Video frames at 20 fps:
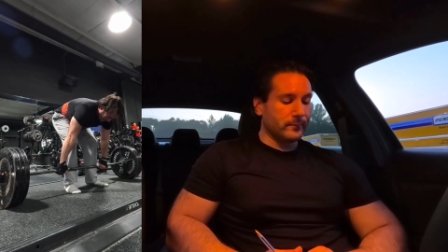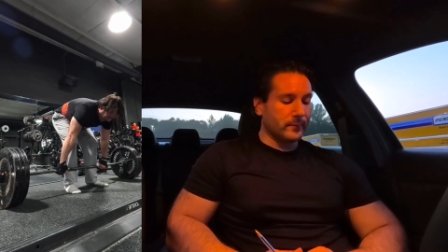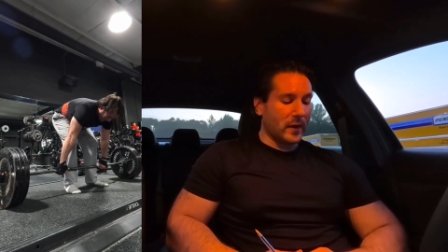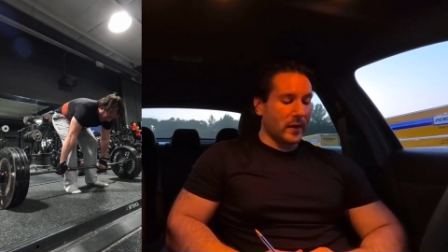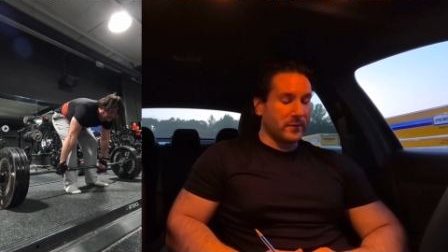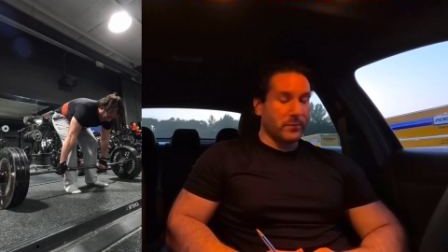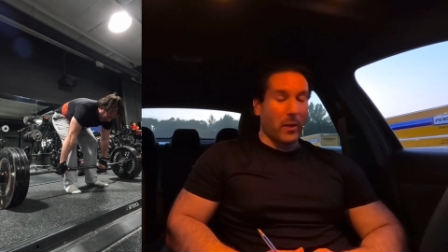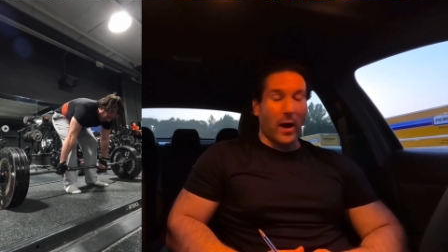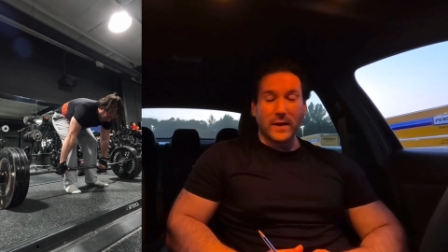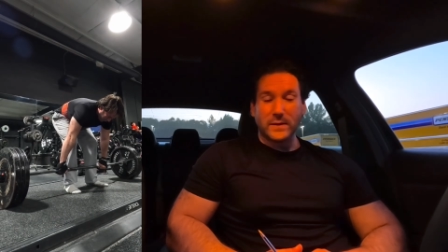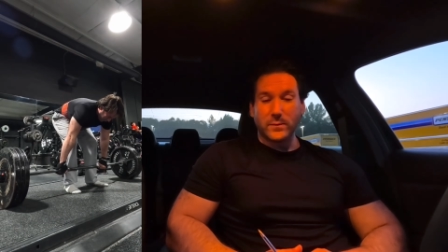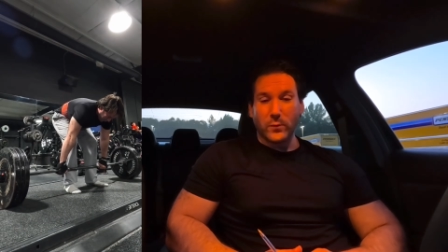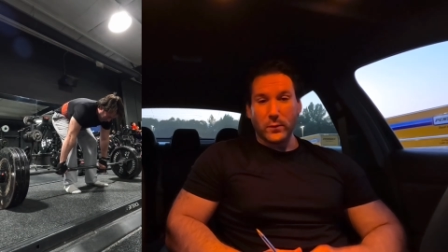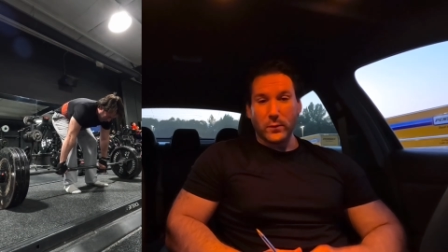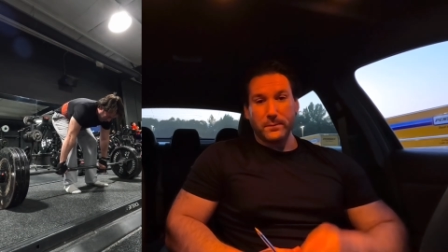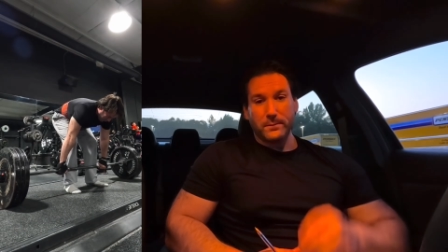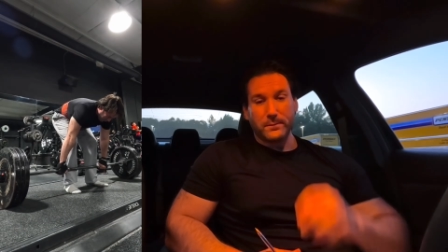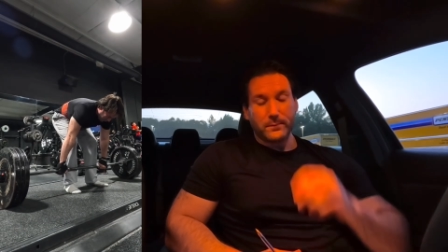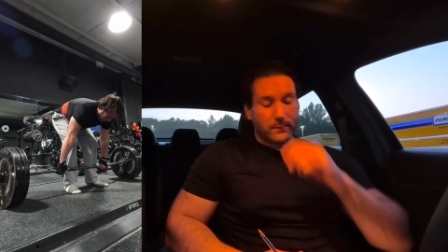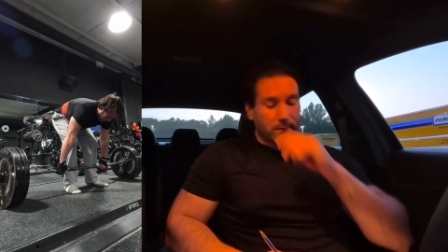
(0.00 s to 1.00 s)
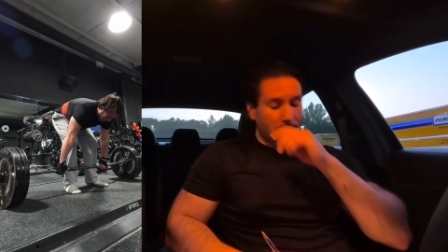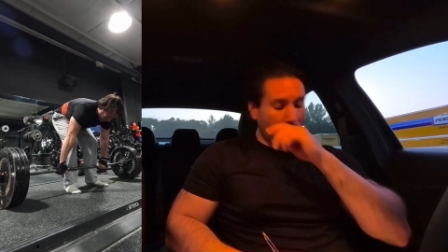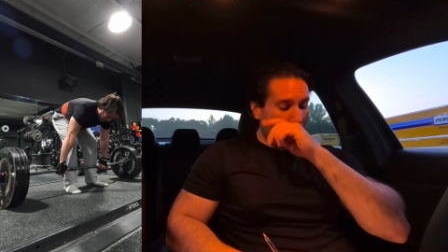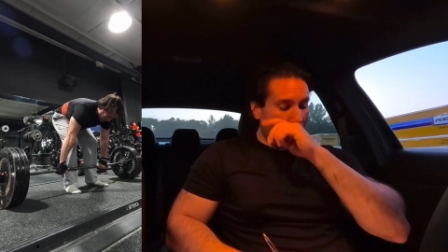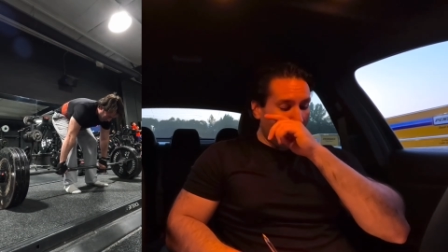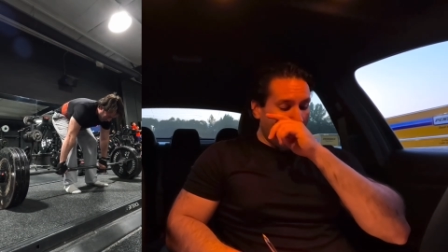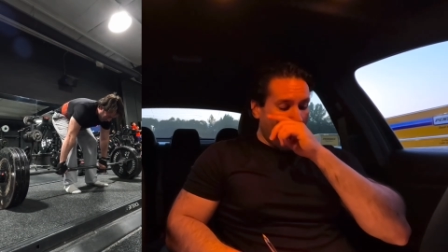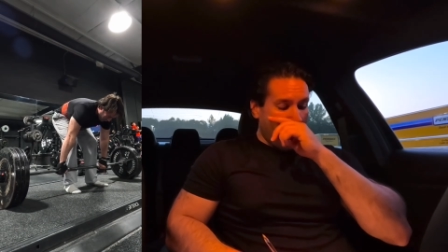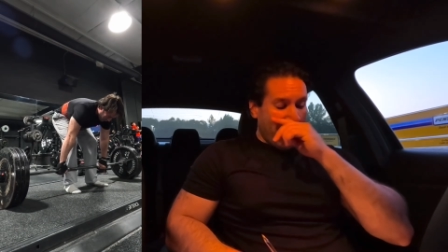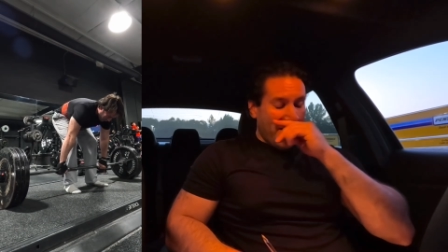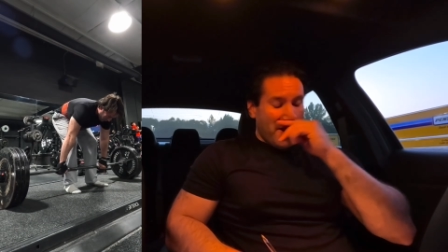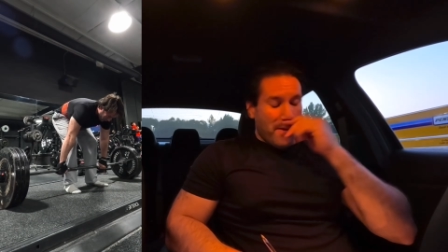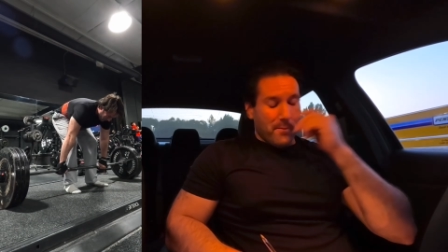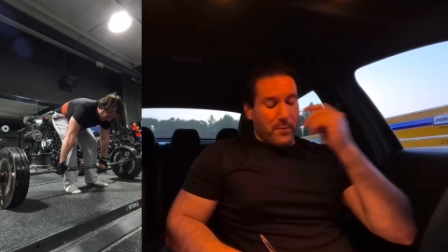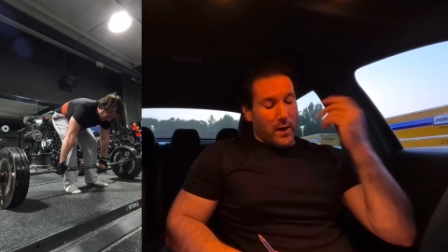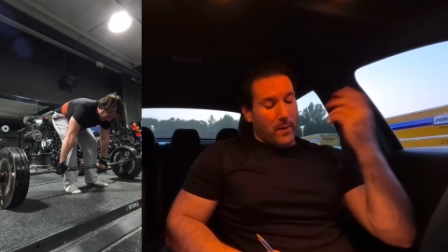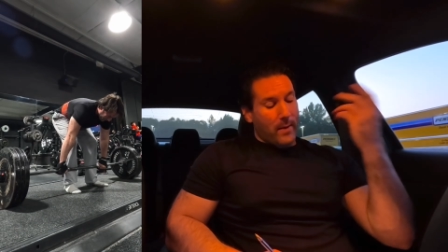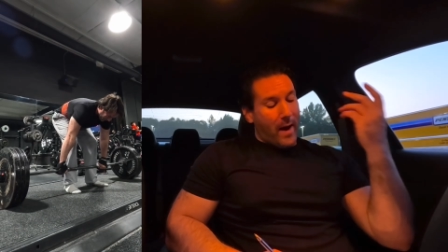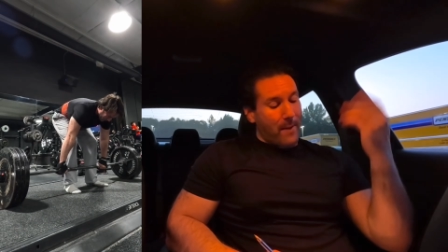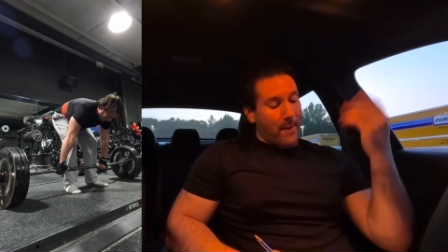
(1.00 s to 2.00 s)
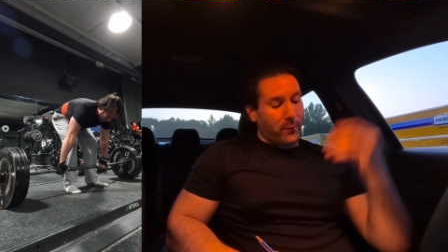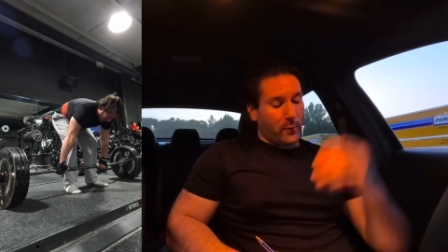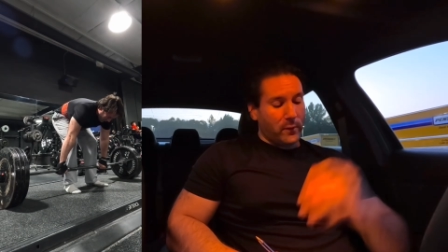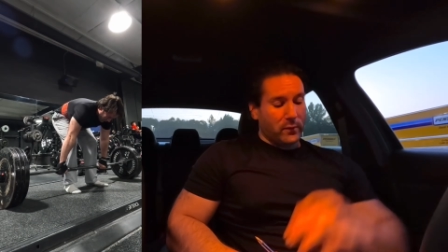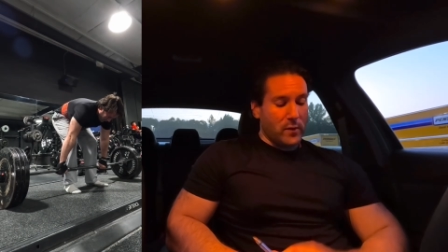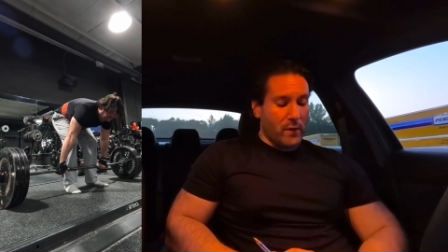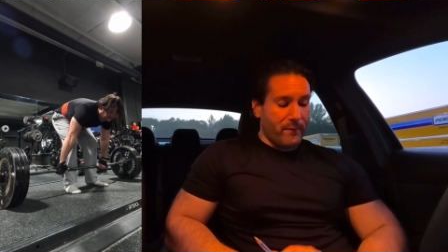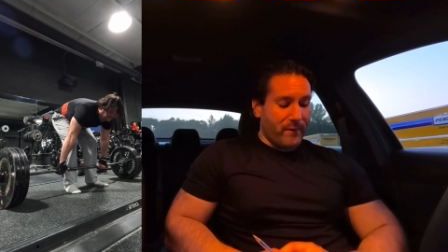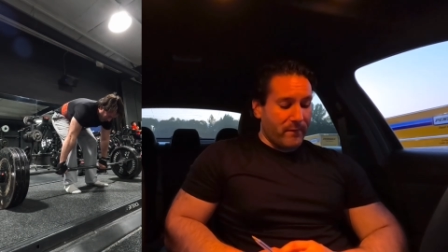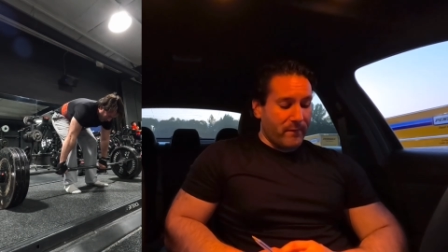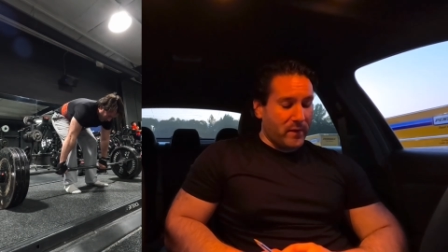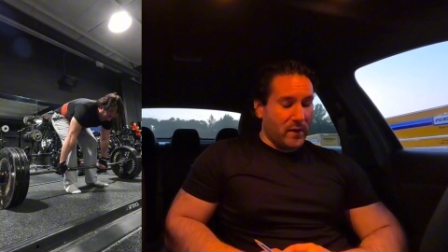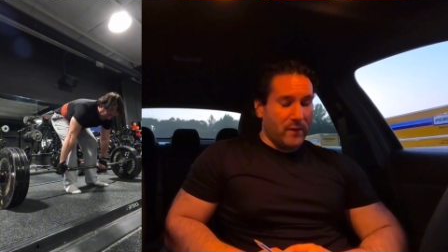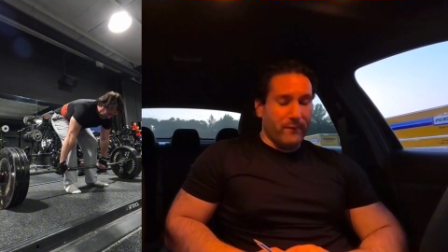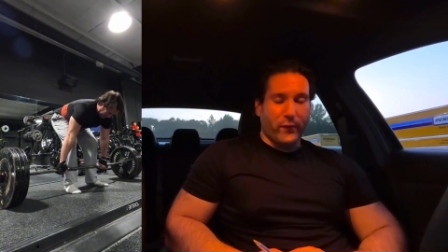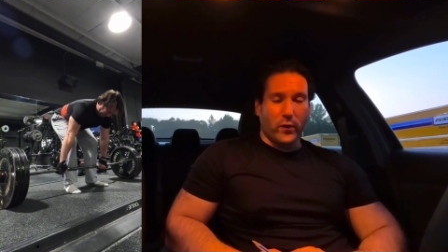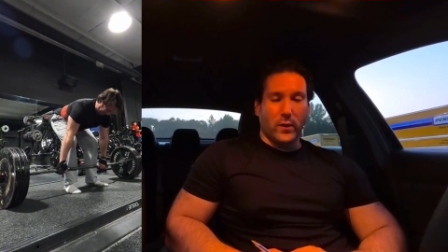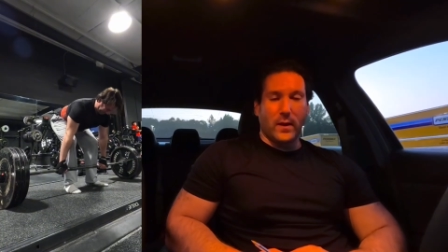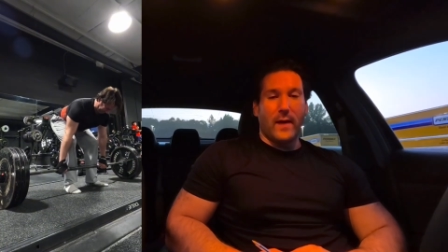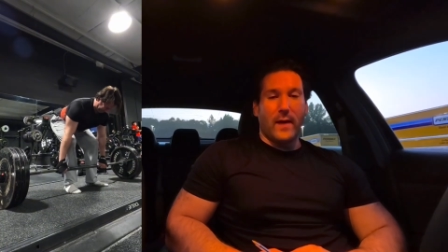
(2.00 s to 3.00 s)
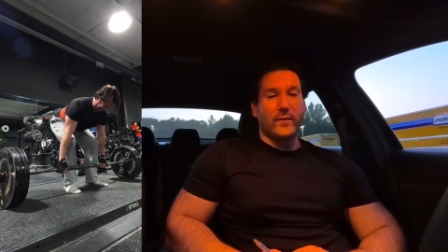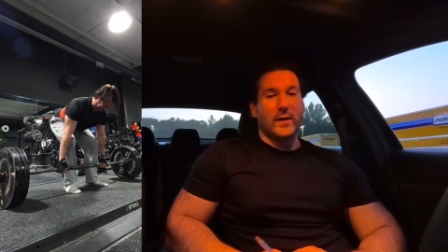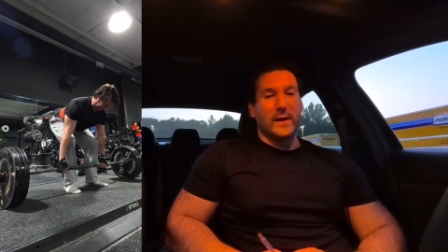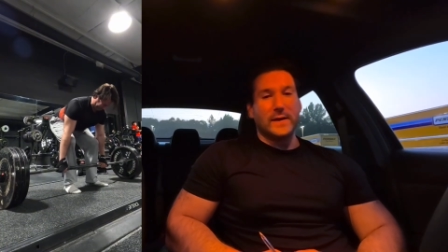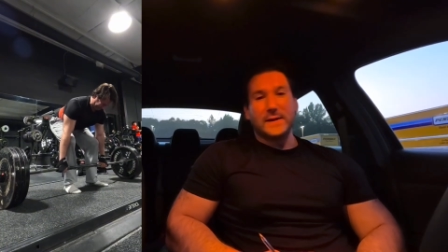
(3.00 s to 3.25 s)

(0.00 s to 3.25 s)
It's possible. But I'm happy with 315 for 11.